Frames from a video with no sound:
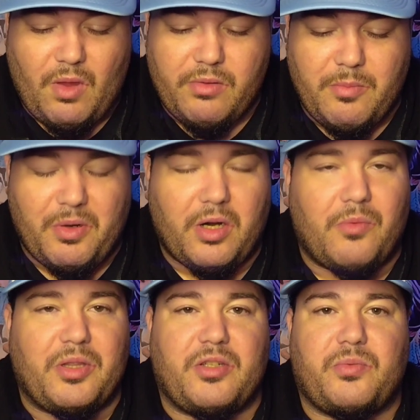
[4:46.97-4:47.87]
The
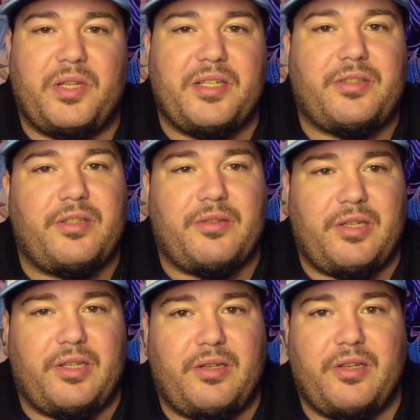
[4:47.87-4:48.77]
burger with the Swiss and
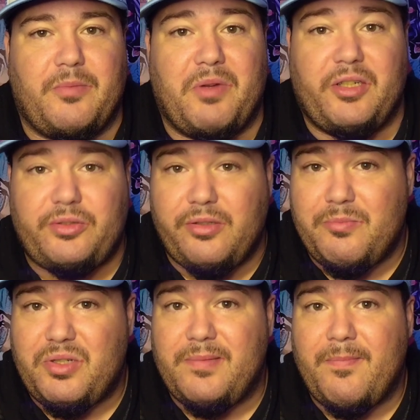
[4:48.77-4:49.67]
the
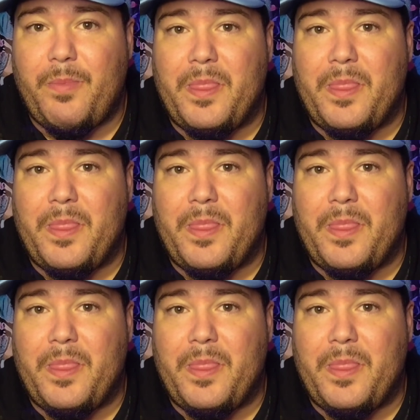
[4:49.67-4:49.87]
mushrooms,